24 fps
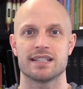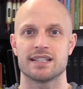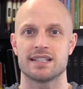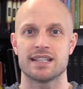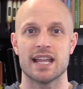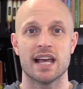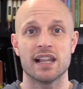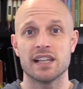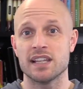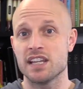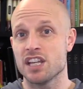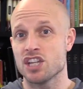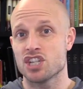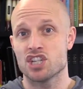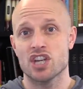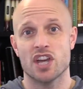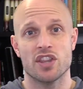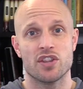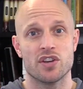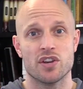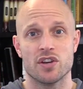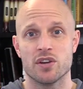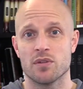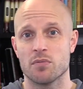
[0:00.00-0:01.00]
telling each
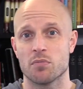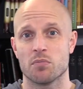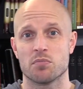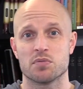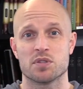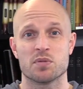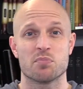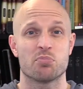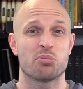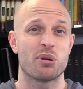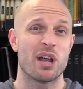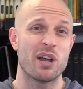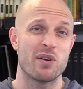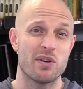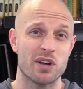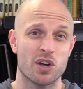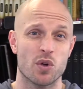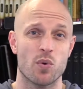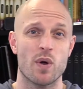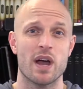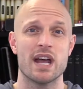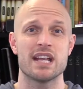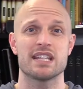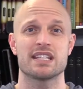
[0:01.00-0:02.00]
other some prayer
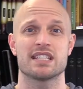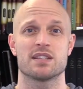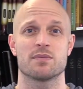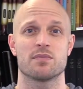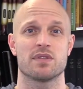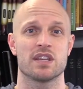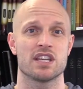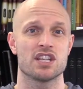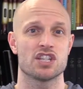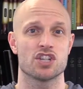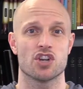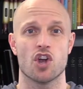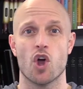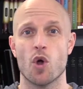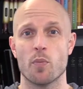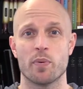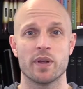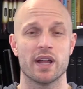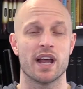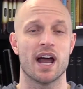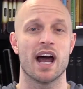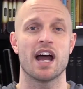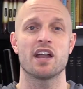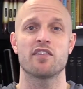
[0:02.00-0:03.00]
requests and things you're
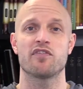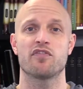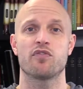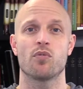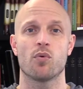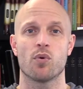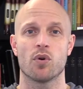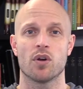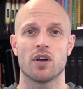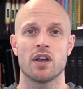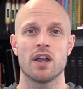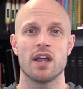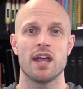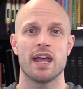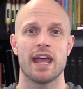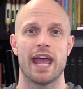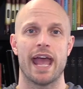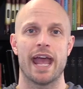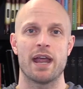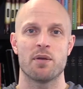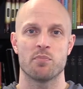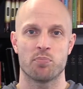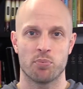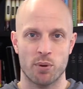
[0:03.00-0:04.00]
hoping God for
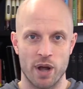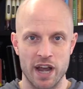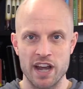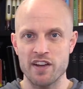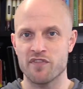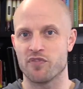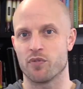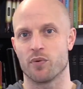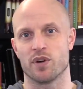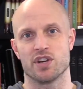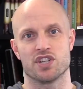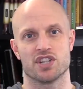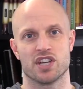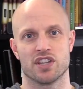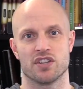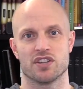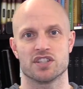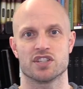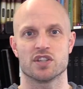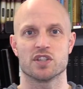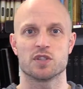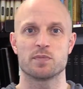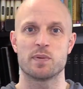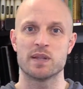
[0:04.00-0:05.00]
and praying for each other.
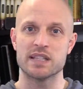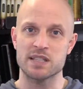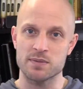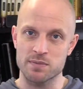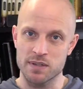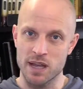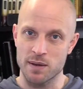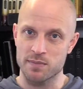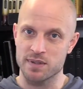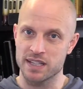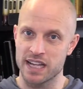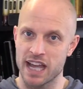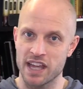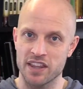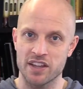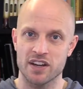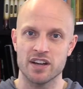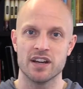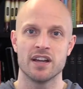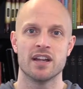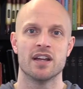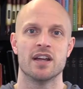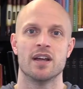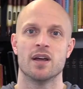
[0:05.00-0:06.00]
So spend some time
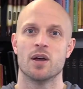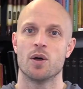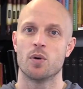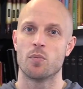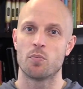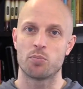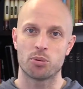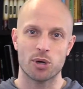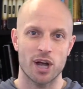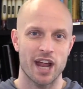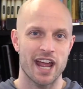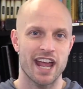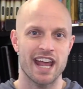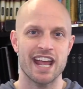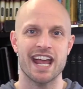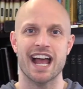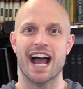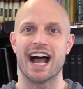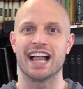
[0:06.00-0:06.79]
together, pray.